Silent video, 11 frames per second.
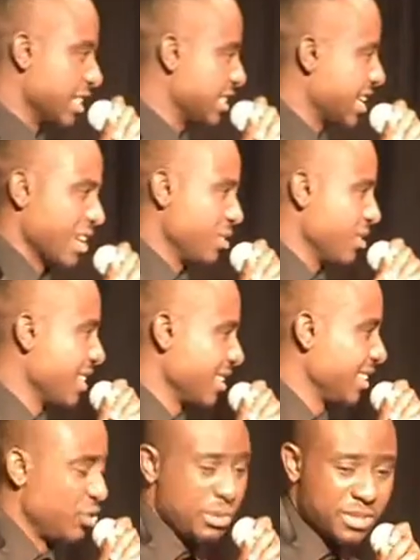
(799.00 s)
does, I, don't, I
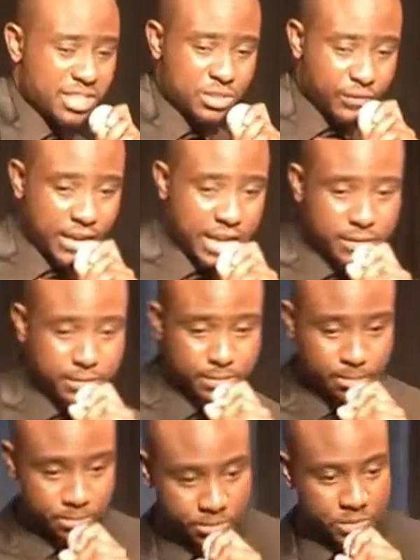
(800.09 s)
think, three minutes or five.
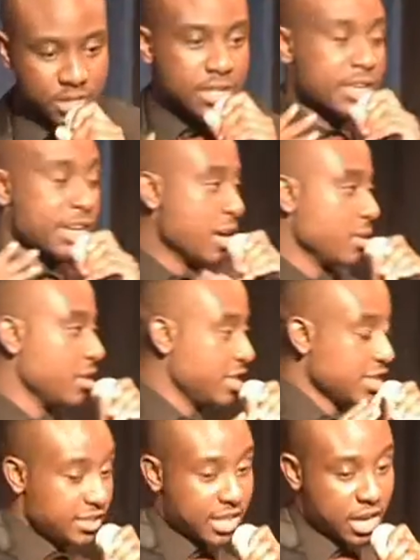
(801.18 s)
Now, this
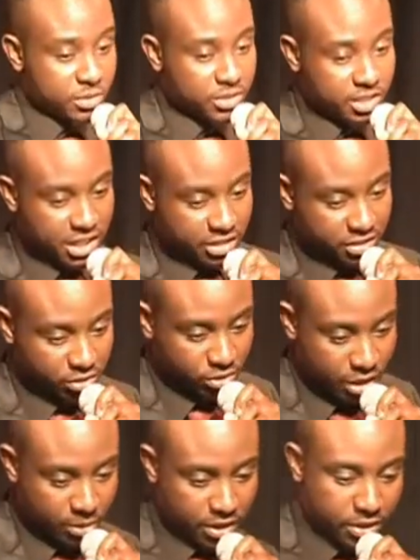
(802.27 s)
is how the judging is
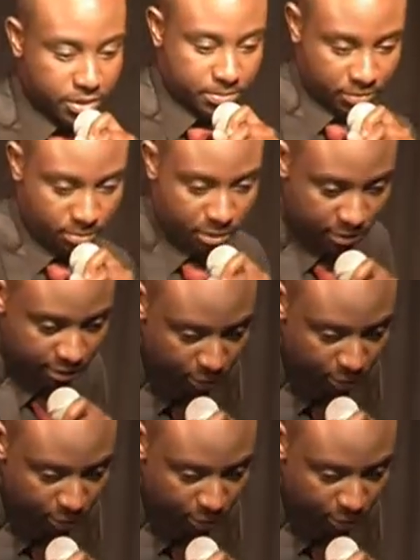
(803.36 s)
going to work. Yeah, please